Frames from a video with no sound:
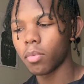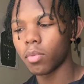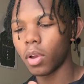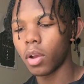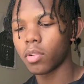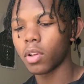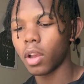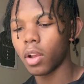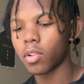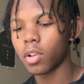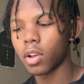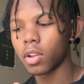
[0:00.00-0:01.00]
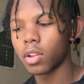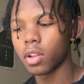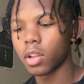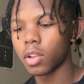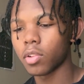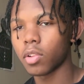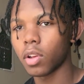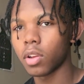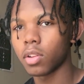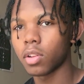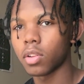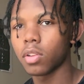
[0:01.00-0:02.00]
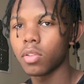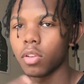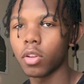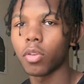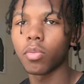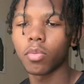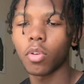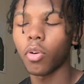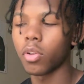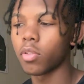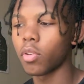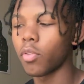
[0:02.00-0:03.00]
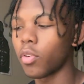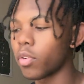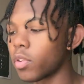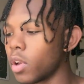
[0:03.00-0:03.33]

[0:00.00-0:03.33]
outside, then inside, and you know, so on and so forth.